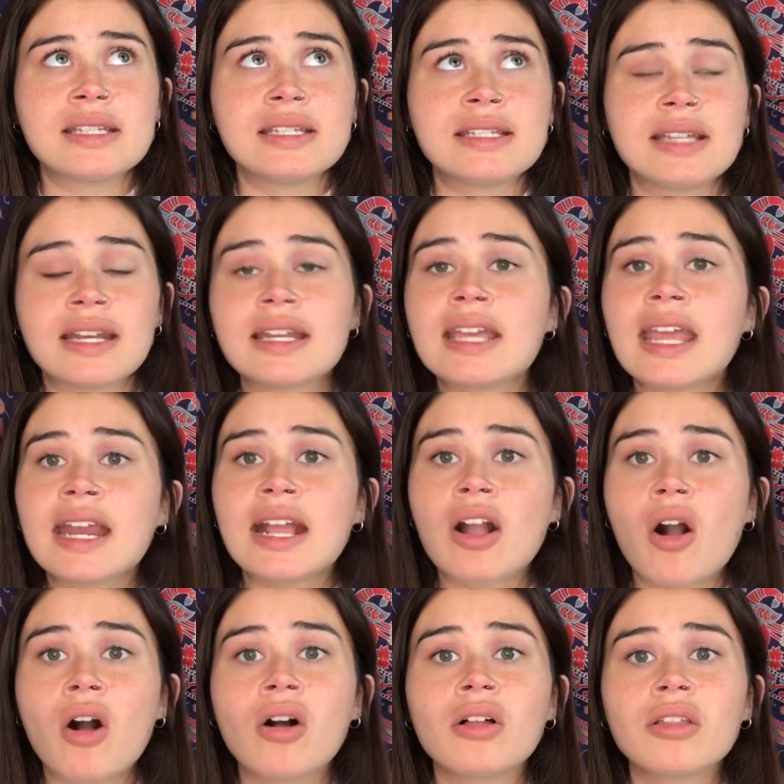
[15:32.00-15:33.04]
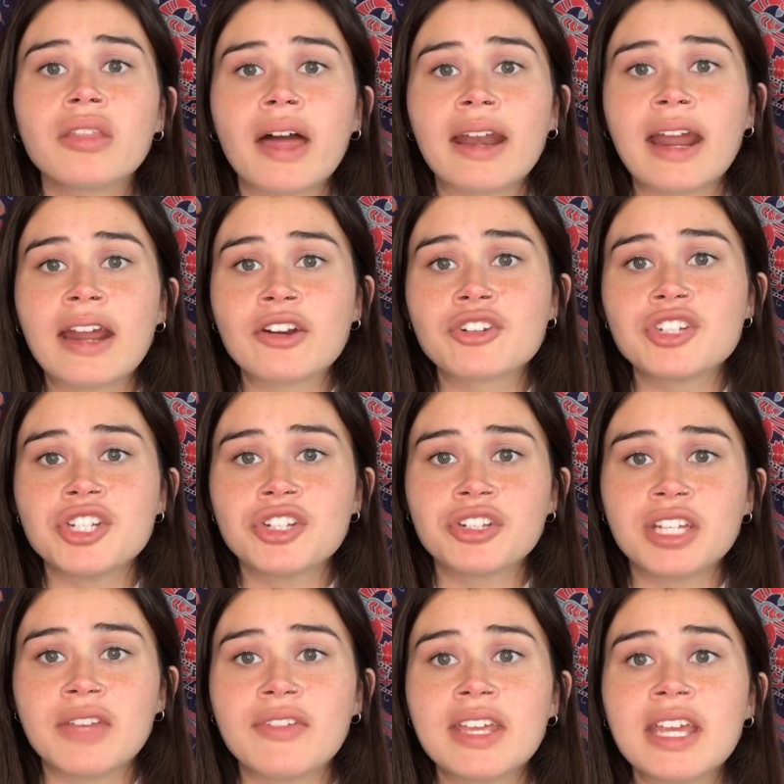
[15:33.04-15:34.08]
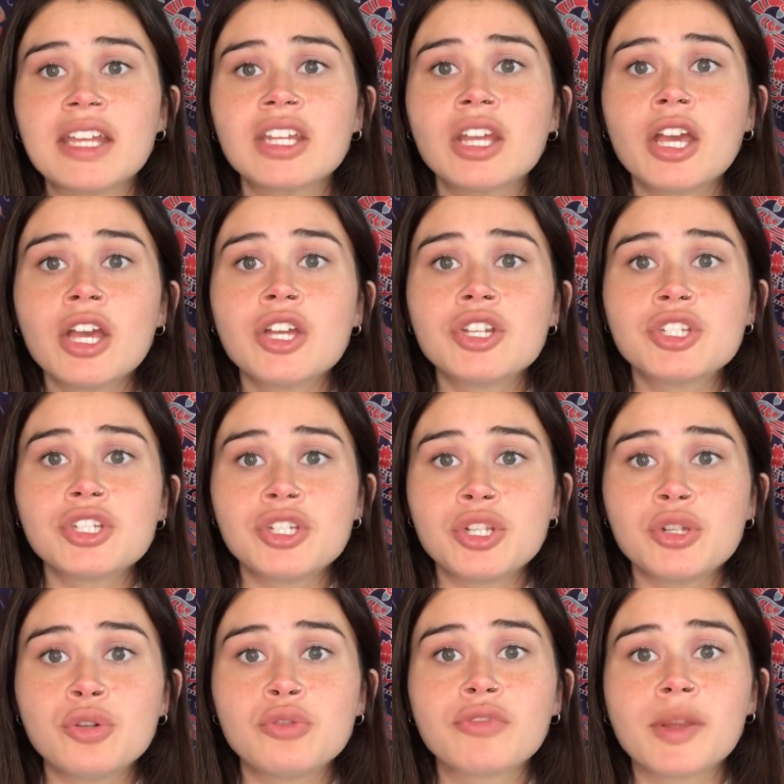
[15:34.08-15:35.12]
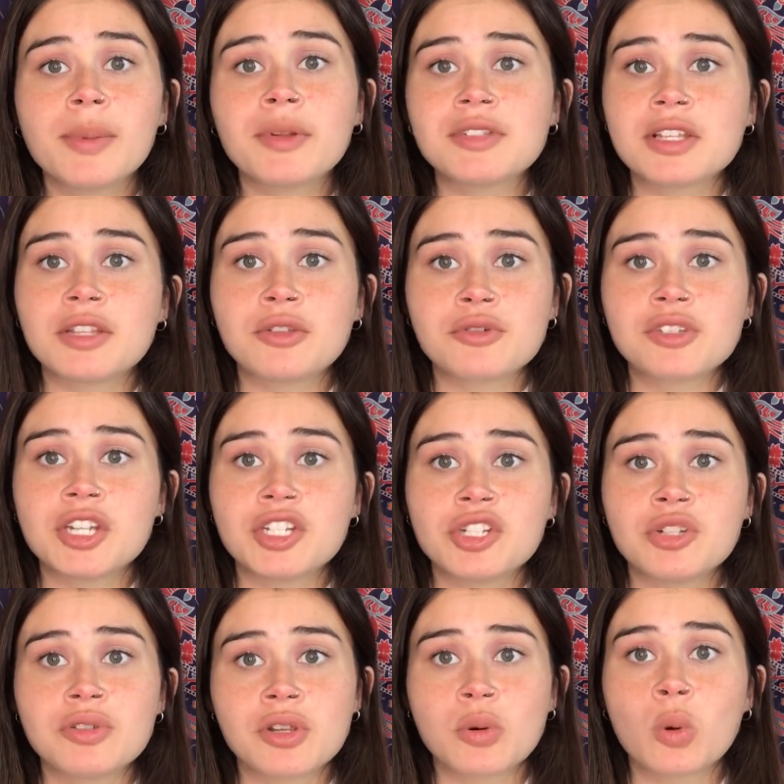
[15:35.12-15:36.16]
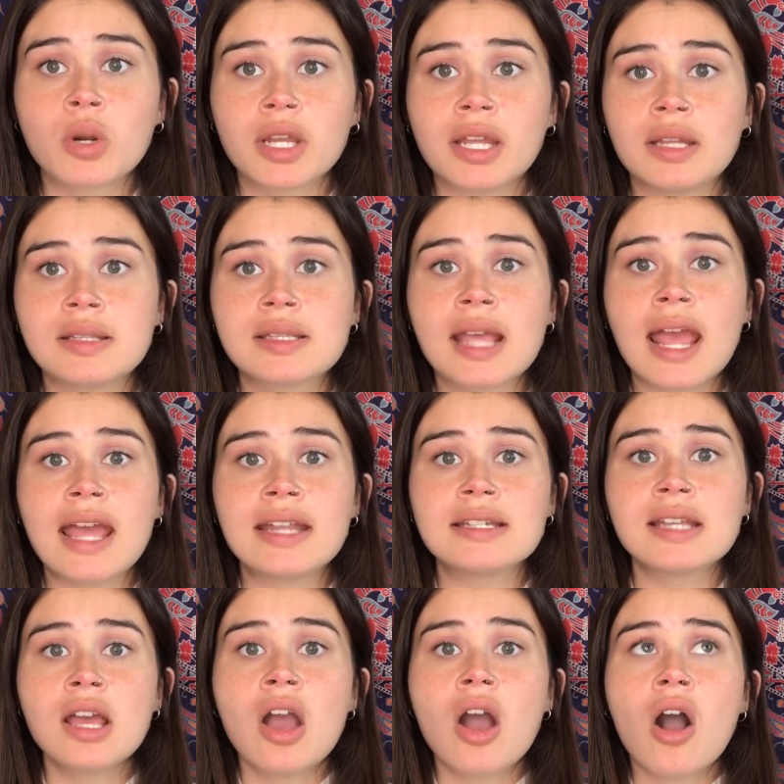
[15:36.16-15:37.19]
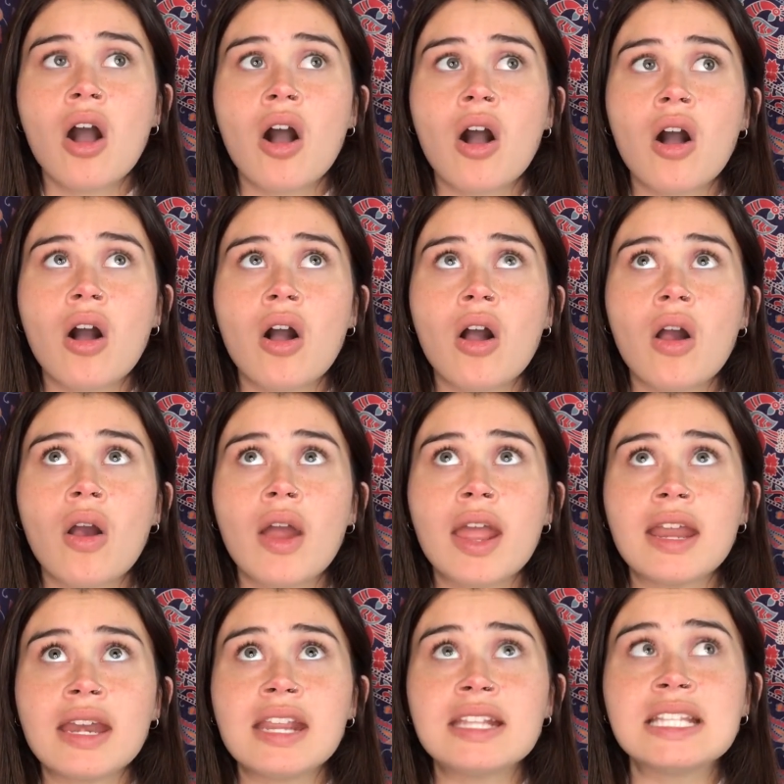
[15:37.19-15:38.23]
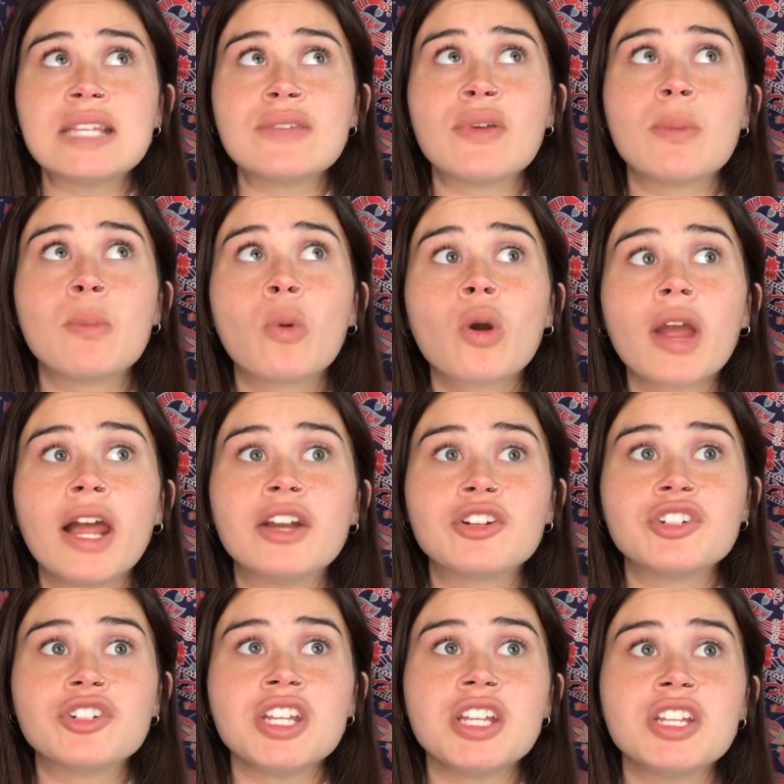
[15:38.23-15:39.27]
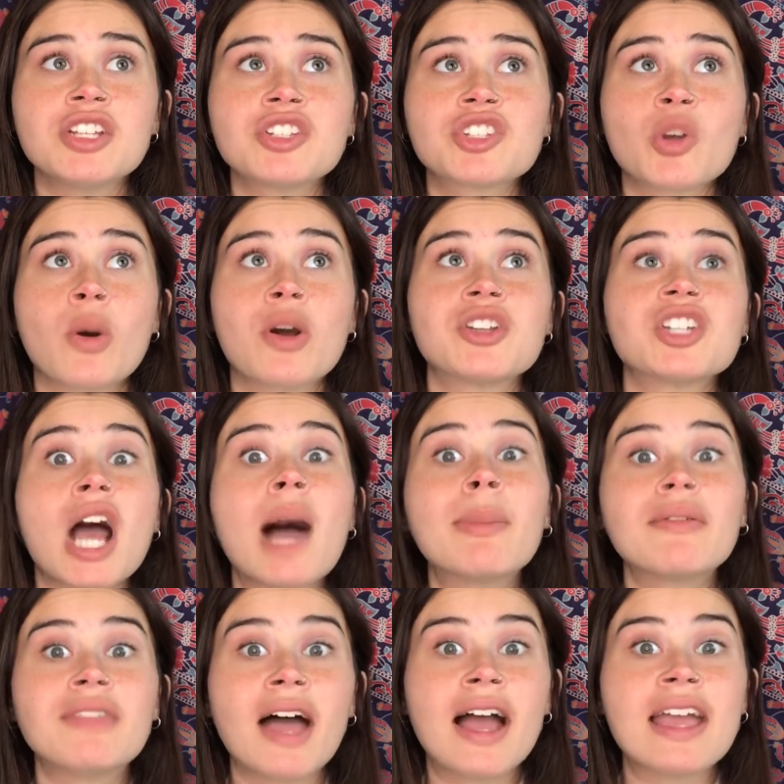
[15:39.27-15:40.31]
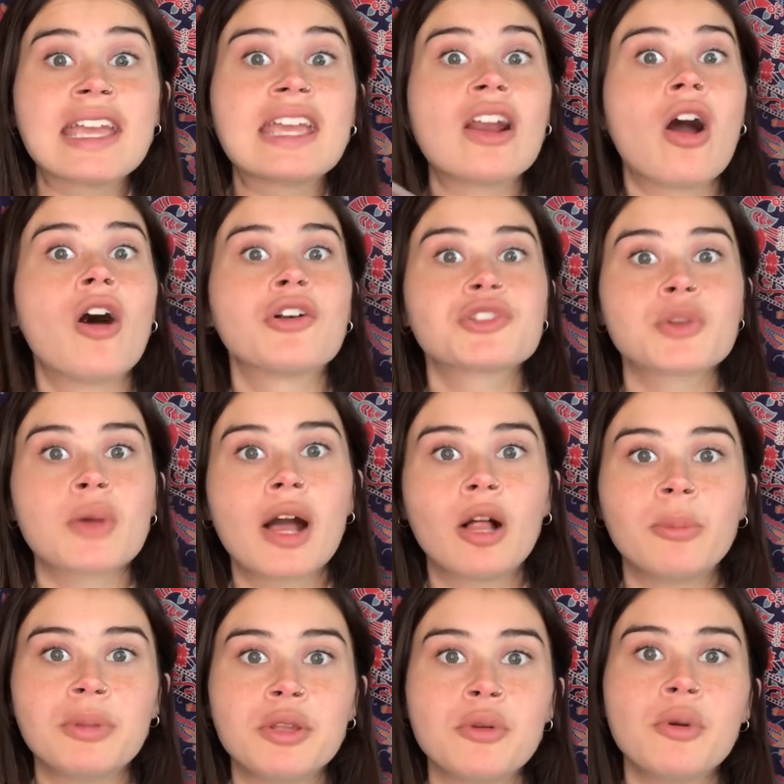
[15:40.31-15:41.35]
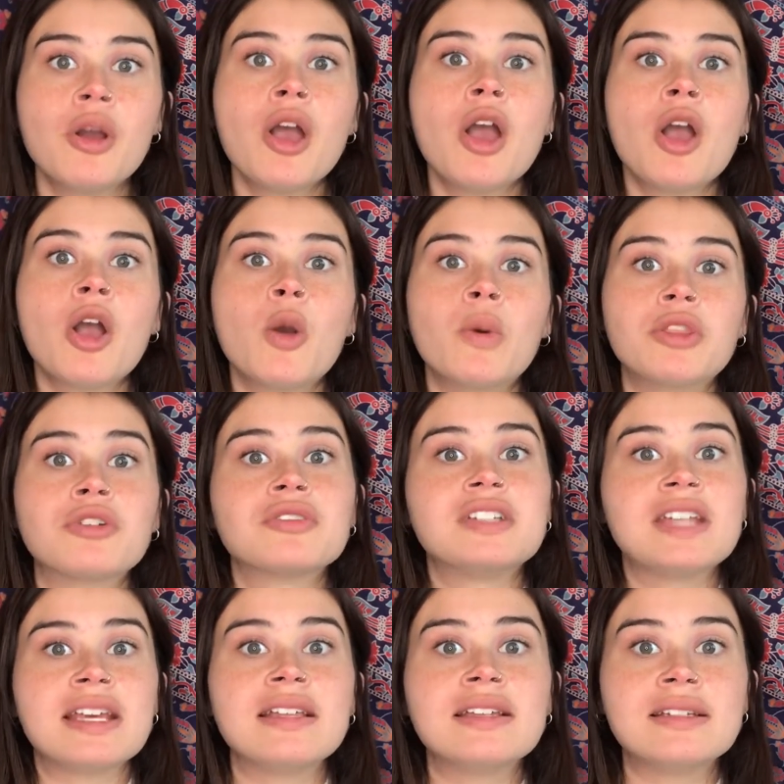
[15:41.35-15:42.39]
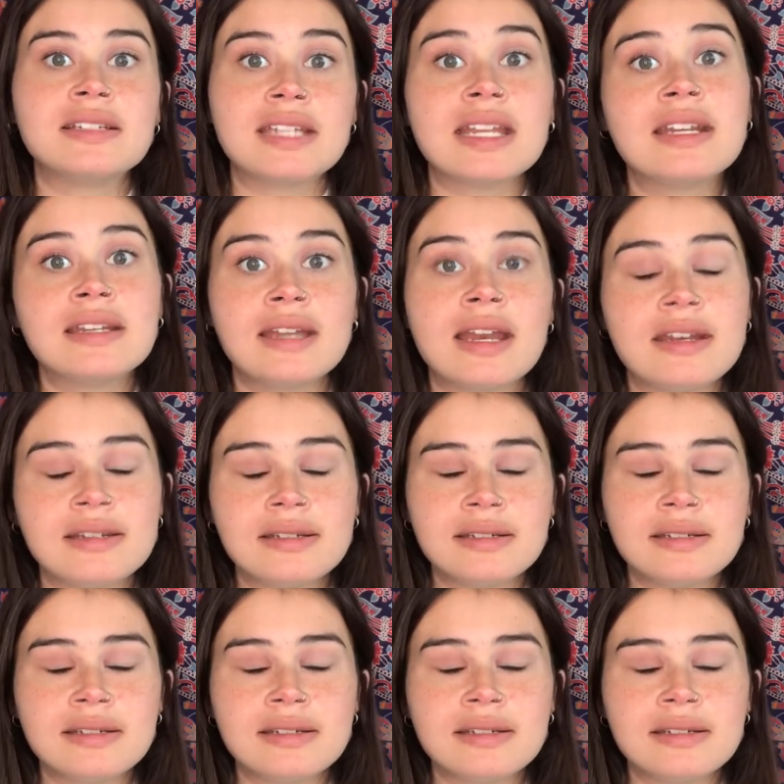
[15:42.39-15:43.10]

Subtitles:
dedicating all of that energy you're giving it to rebuilding those tissues and organs, and it needs even more energy. So on top of that, it can also help you with your day-to-day